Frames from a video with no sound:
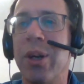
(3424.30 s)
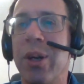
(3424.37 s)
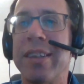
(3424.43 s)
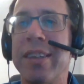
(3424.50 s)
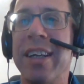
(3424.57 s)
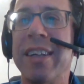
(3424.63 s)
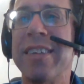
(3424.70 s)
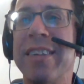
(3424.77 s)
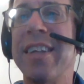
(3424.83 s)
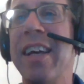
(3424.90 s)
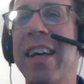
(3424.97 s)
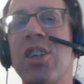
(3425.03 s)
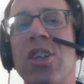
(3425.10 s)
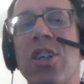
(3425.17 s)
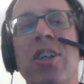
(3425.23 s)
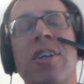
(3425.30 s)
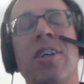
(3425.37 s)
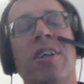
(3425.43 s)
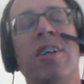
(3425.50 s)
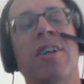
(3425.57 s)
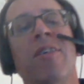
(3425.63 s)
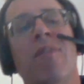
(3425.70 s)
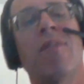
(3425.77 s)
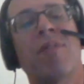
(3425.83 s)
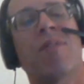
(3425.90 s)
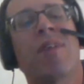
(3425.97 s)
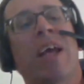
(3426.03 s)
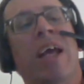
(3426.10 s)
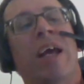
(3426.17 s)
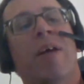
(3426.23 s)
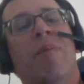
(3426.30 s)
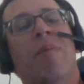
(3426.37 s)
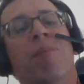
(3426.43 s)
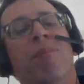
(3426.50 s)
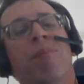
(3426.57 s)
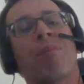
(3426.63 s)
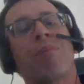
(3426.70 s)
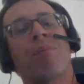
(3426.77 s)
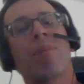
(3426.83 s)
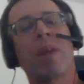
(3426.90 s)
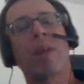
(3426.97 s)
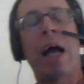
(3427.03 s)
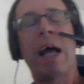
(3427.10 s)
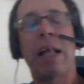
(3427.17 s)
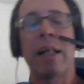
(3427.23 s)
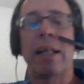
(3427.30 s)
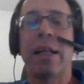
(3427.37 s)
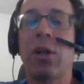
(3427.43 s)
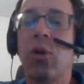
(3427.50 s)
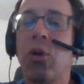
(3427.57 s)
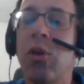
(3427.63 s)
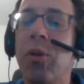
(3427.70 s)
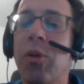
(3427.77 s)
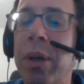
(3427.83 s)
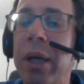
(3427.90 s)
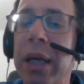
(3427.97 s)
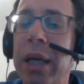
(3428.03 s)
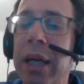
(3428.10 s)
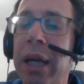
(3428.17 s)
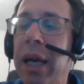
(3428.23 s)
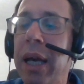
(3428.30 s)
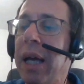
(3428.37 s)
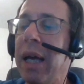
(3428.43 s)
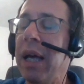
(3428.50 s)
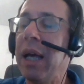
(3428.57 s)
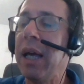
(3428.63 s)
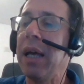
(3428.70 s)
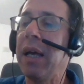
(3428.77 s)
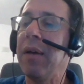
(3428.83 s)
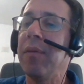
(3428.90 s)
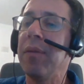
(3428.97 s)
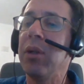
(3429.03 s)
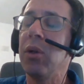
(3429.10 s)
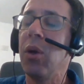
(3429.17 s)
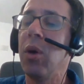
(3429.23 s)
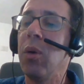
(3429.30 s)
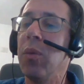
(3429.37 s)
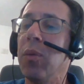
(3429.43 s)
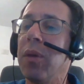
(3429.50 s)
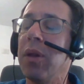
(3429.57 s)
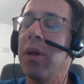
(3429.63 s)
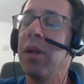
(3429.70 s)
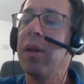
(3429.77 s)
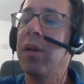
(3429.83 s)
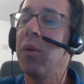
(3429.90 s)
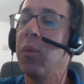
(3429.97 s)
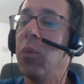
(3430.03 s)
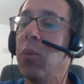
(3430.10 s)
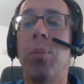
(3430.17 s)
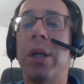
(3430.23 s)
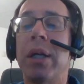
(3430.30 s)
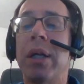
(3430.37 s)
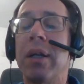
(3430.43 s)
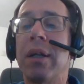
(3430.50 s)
a teenager. And it could be, the woman,